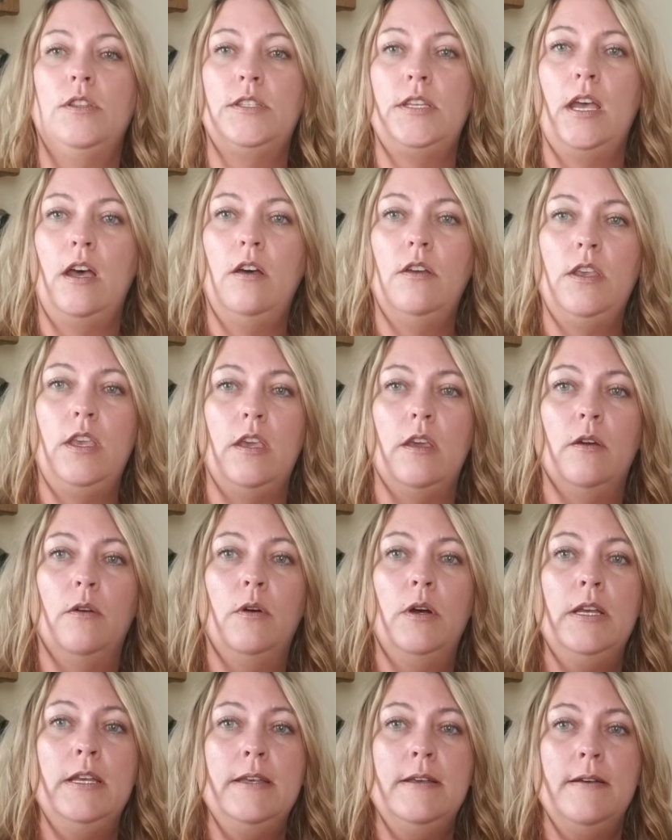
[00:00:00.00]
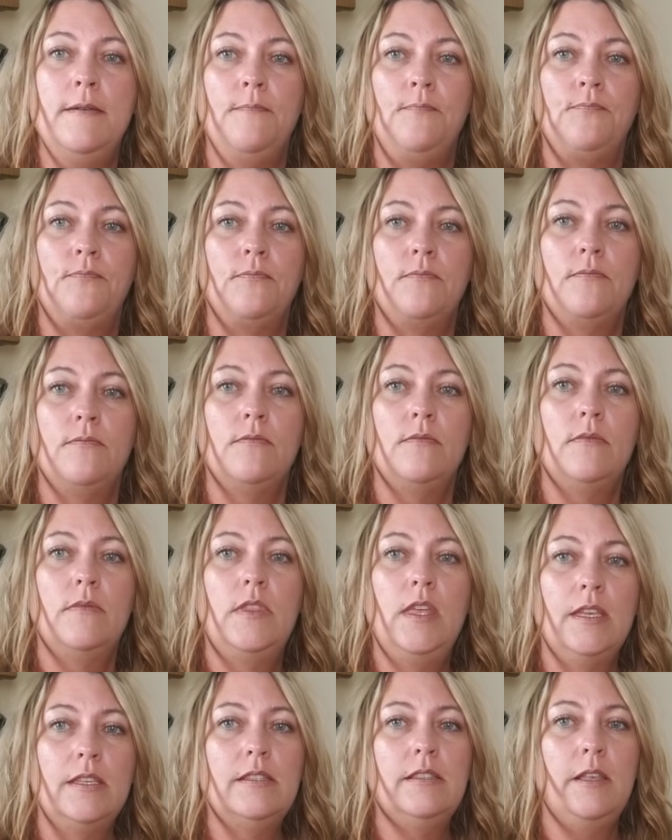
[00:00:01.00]
tell you,
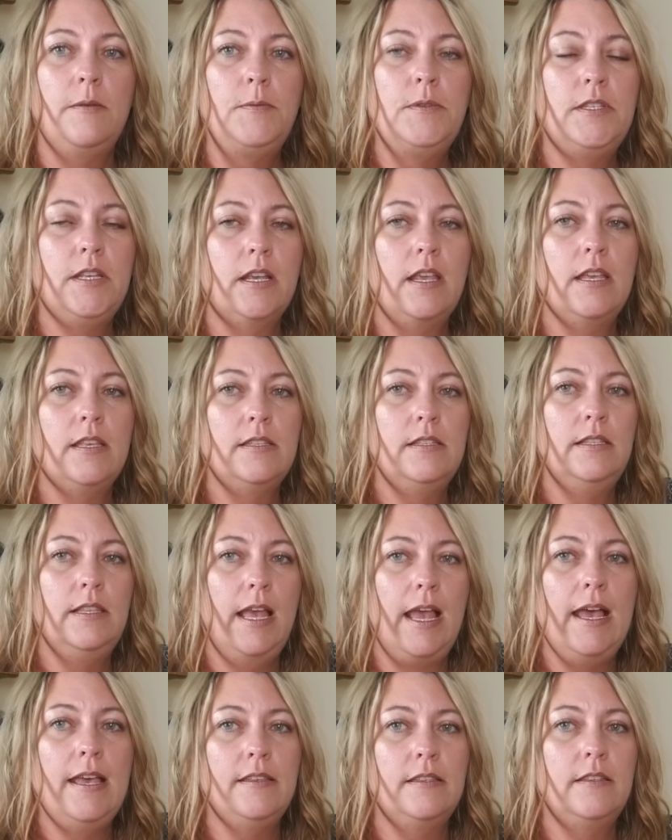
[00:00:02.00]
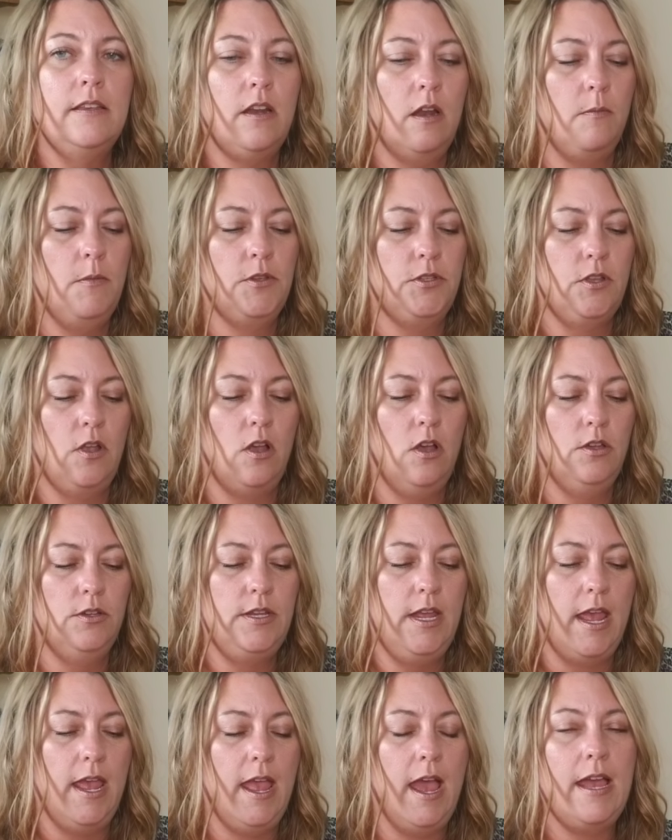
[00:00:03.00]
this lipstick has lasted almost all
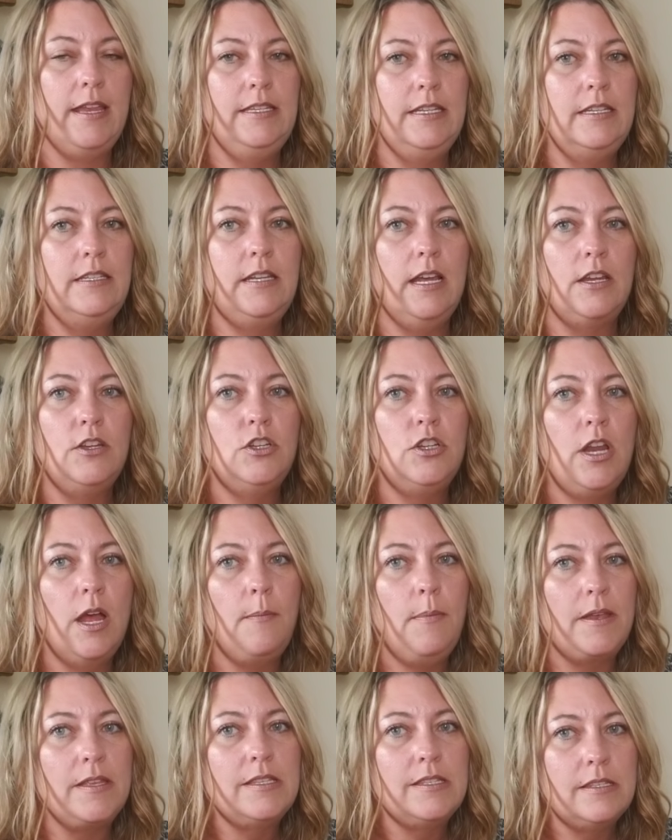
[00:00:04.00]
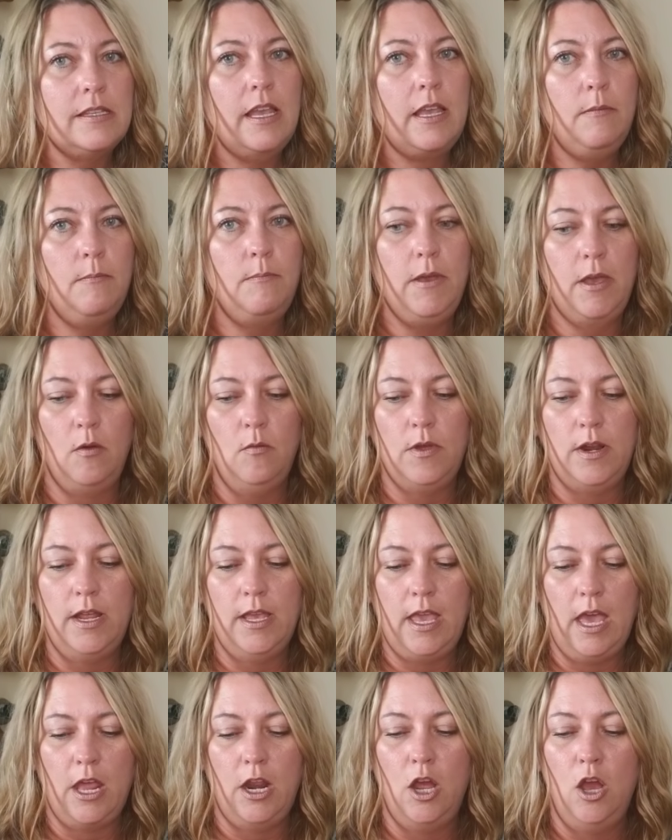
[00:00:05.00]
day. I did touch it up a slight bit when I
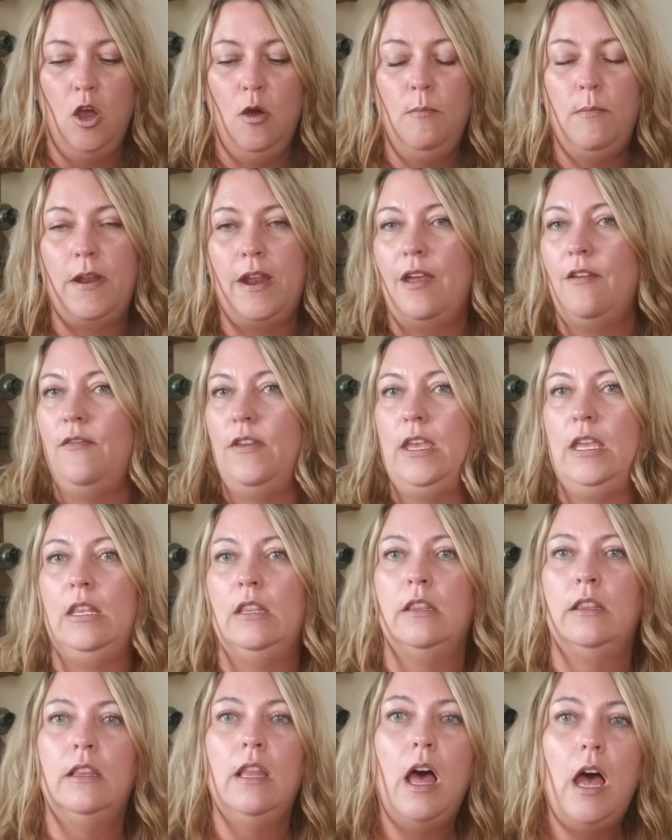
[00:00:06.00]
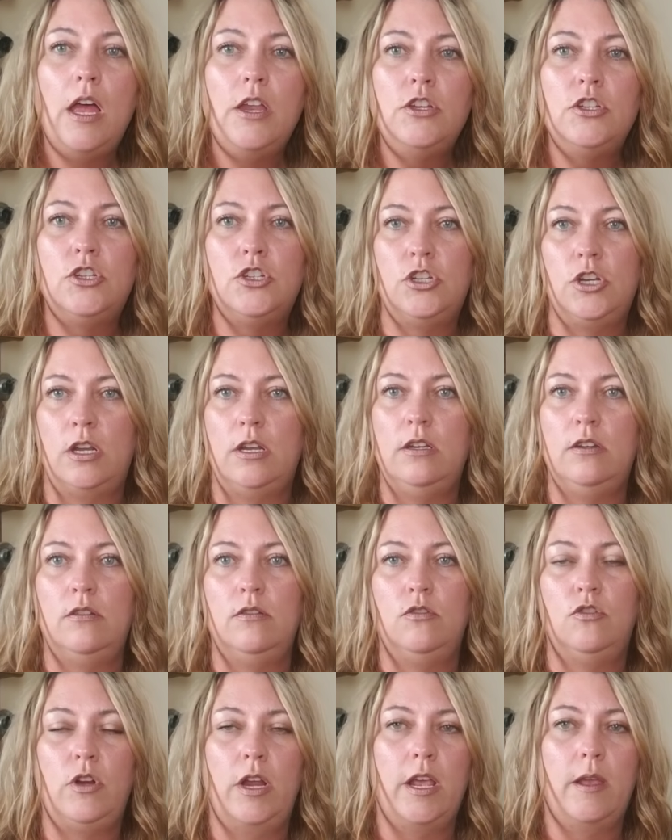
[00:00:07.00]
got home, but I've eaten lunch
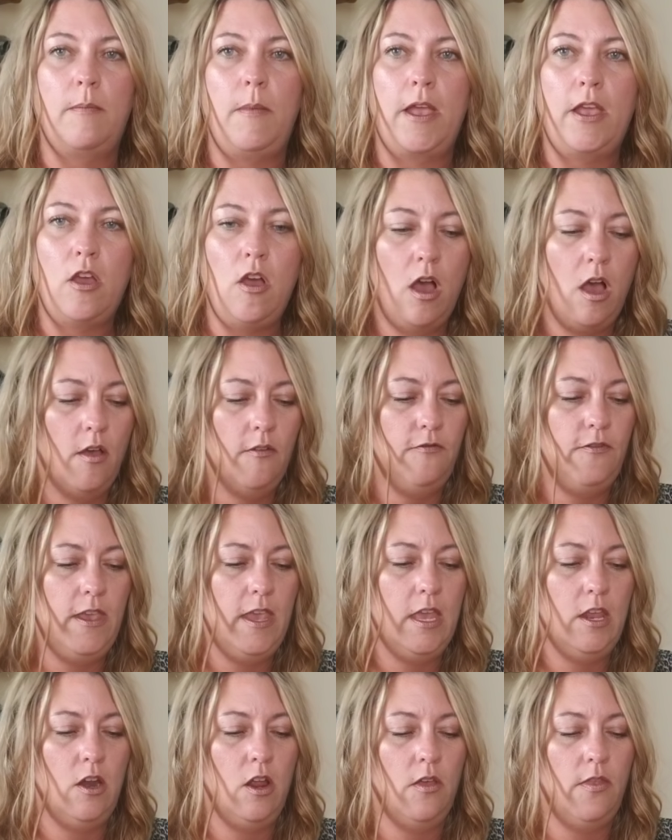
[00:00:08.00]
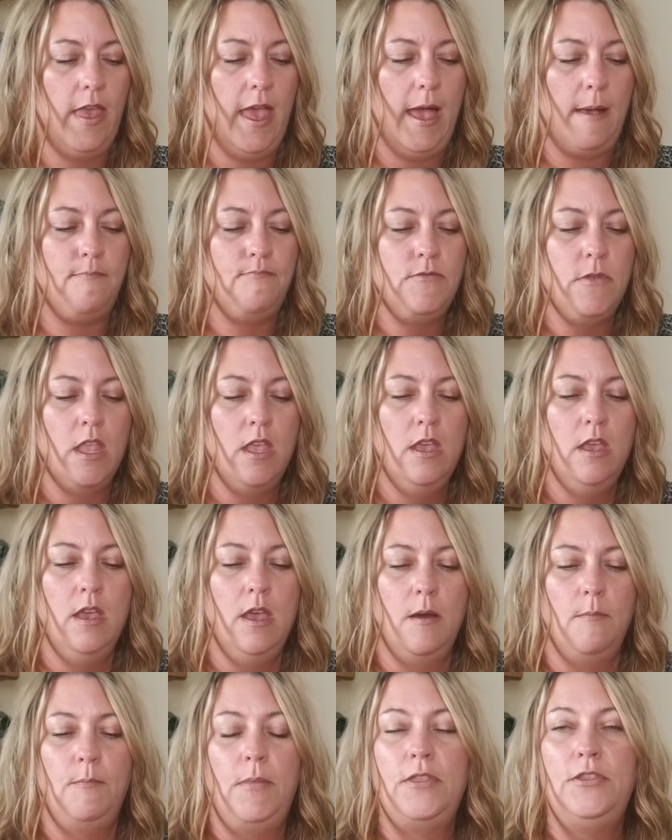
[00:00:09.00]
and drank my coffee and all that.
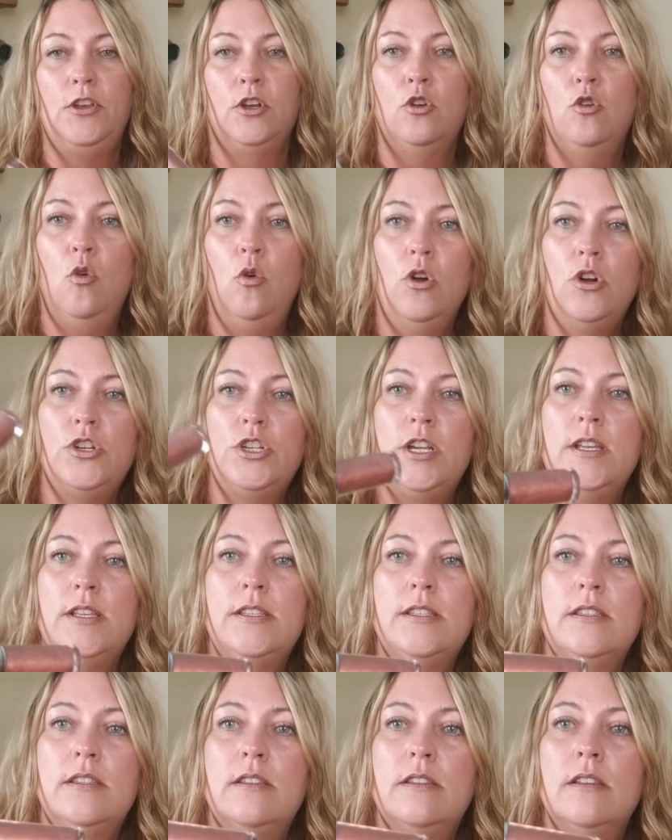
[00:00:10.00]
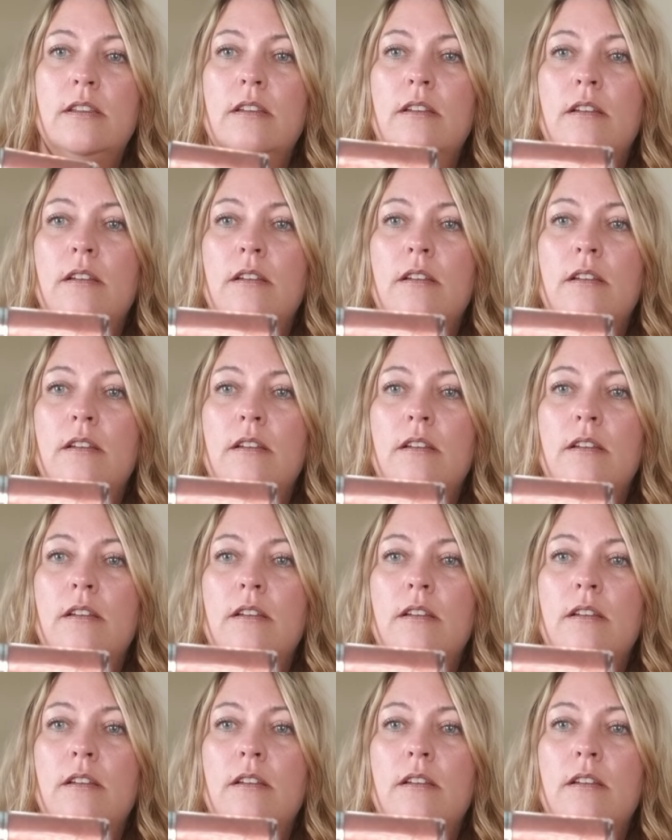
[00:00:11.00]
But they're gorgeous,